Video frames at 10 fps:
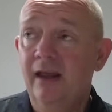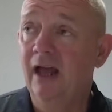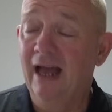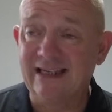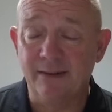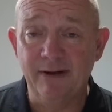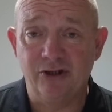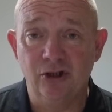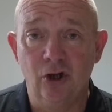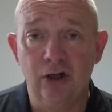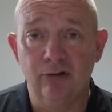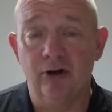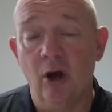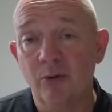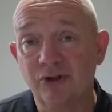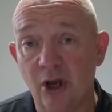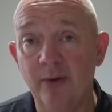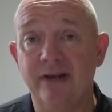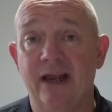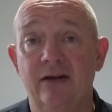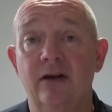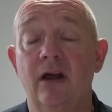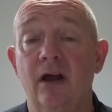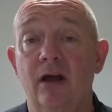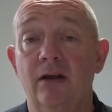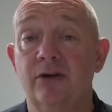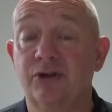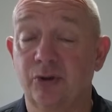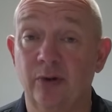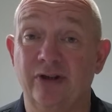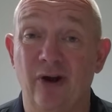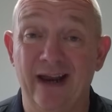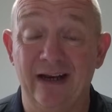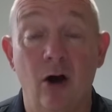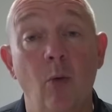As I mentioned earlier on, I was going down Soy Diana.